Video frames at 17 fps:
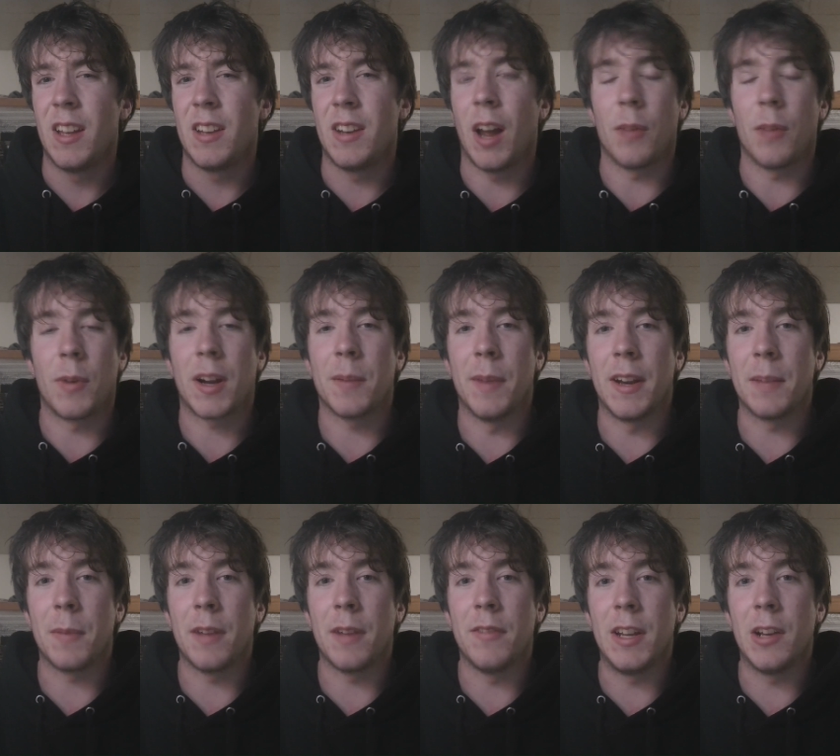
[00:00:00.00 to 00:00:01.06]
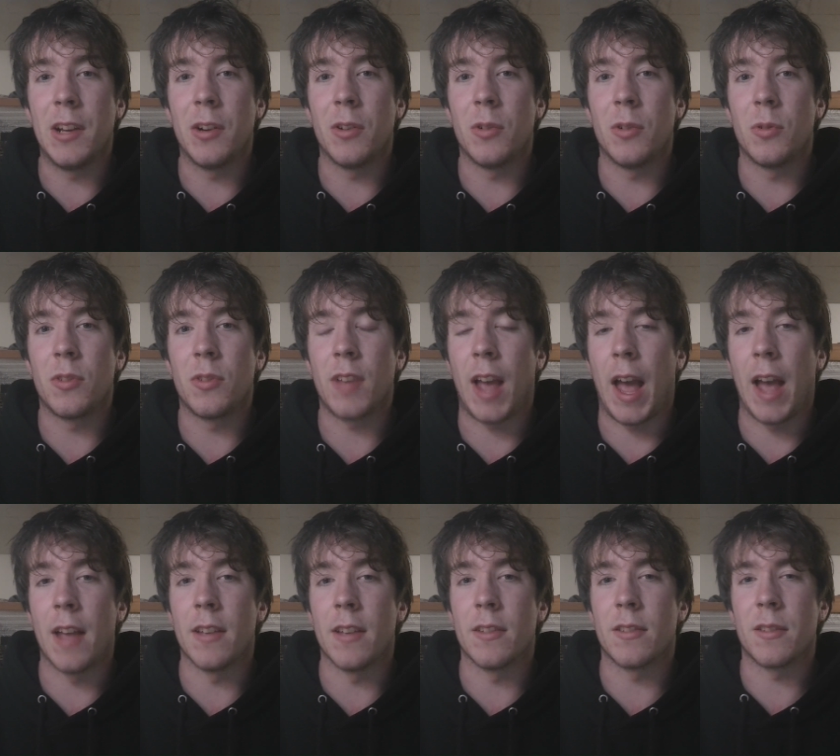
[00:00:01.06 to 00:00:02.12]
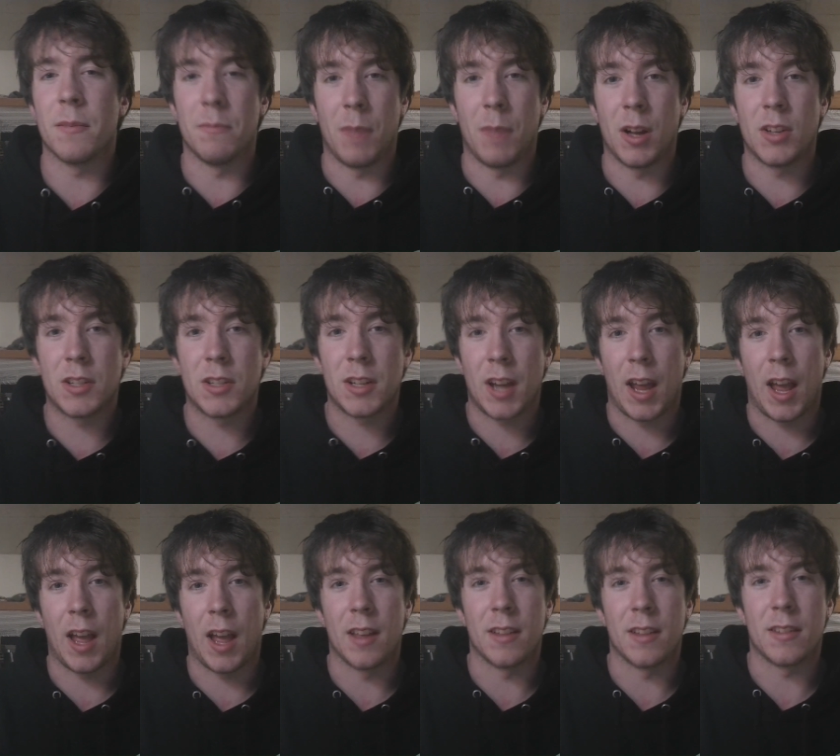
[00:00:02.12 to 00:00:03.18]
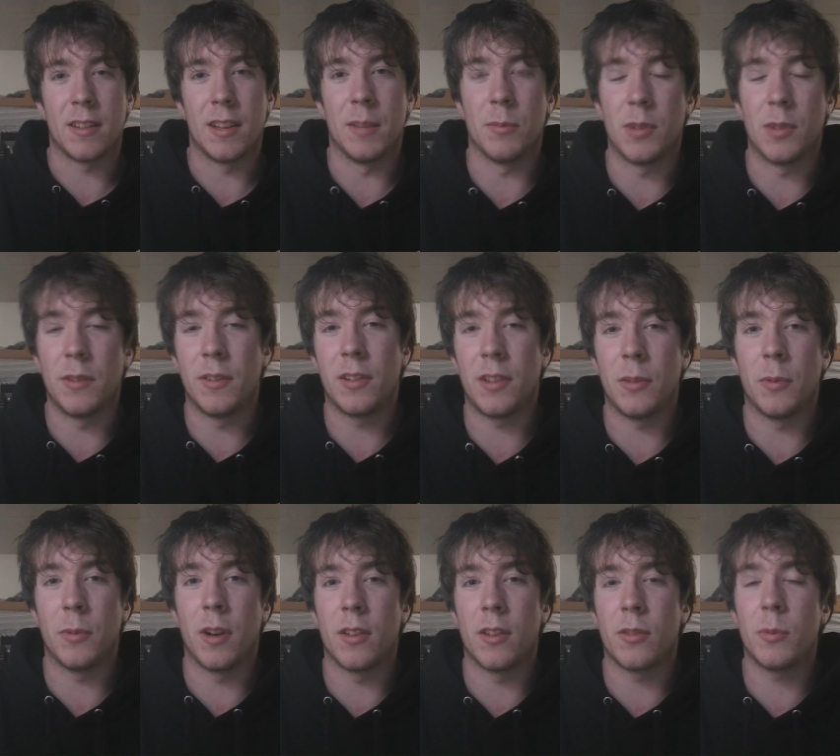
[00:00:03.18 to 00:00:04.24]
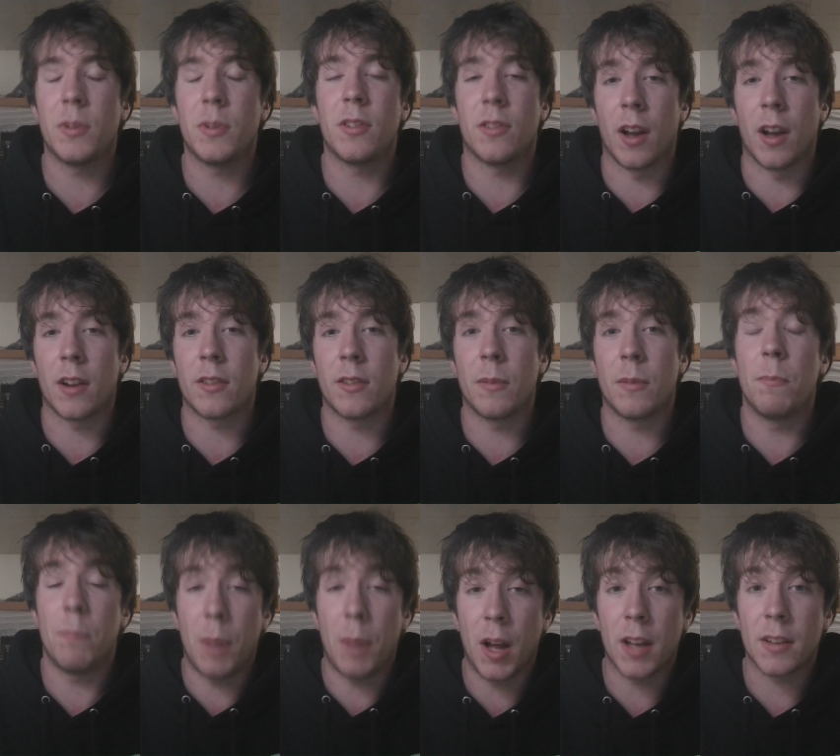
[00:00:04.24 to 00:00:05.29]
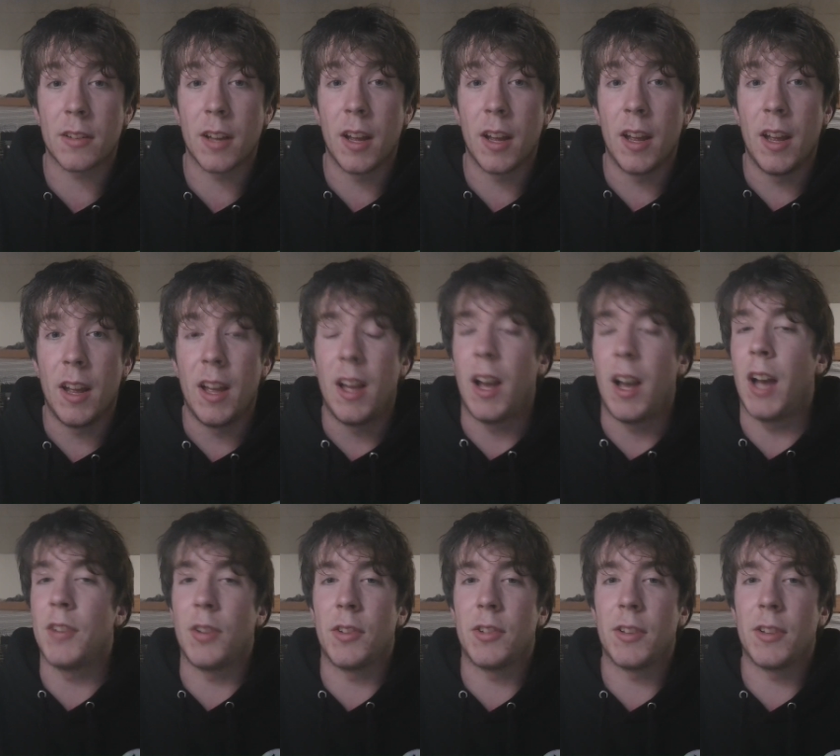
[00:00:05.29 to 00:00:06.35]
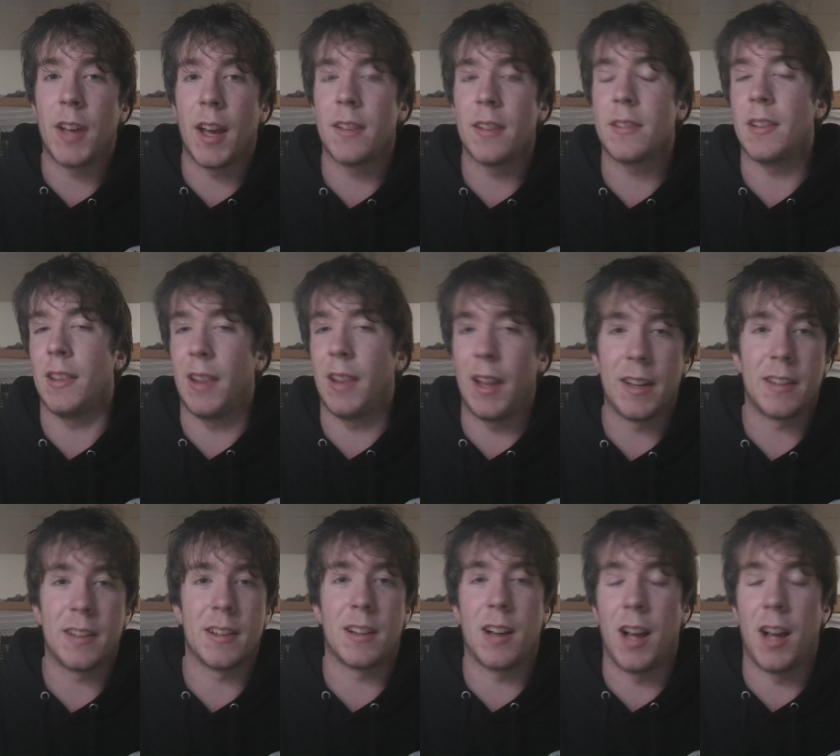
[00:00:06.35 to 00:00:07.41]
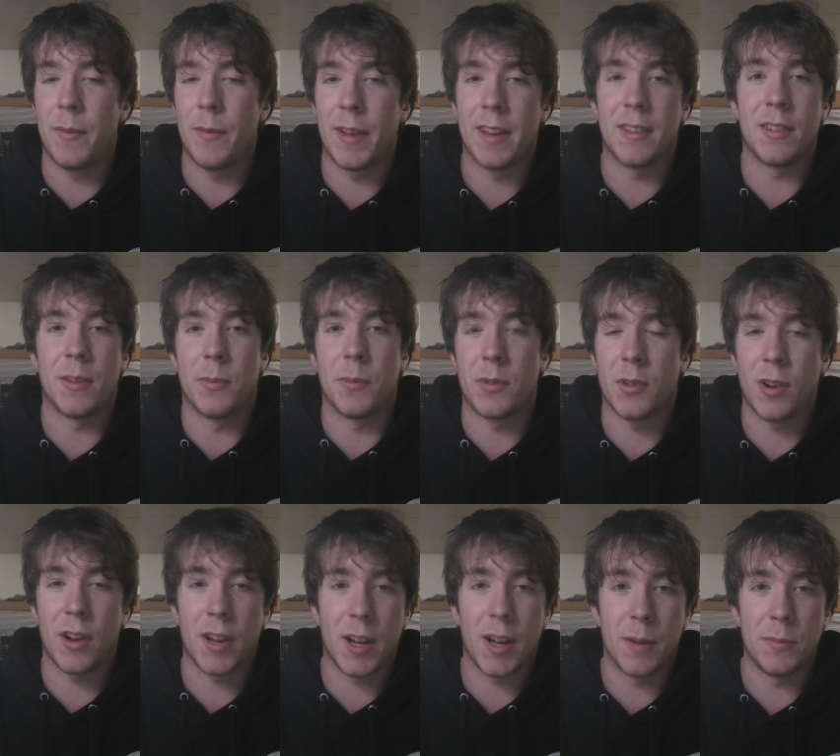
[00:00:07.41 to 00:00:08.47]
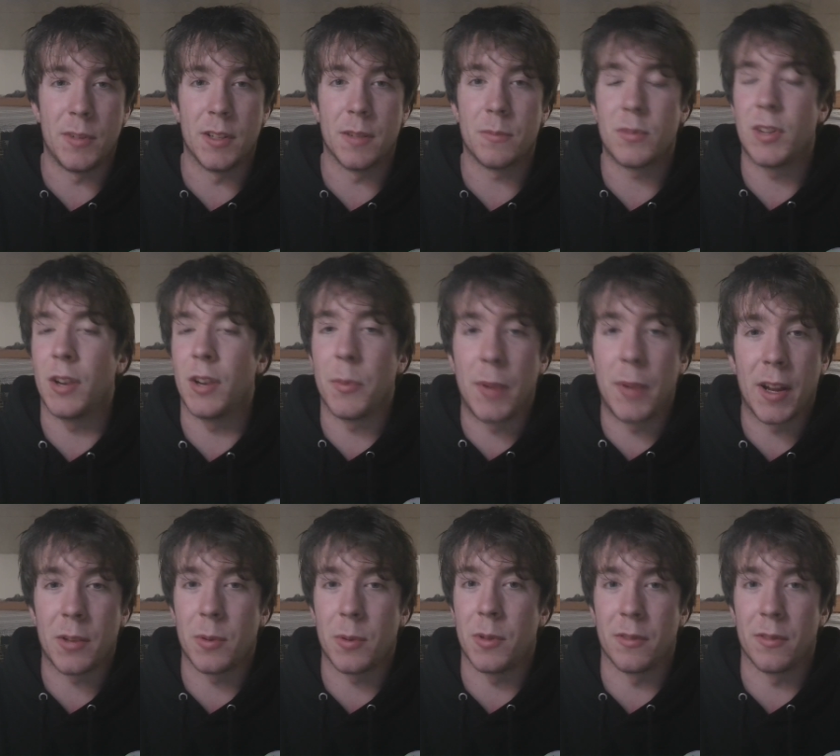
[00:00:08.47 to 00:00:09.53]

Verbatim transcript: not recommending my videos as much as it previously was, which sucks. But I trust you guys to like, to comment, to subscribe, to share the picks with your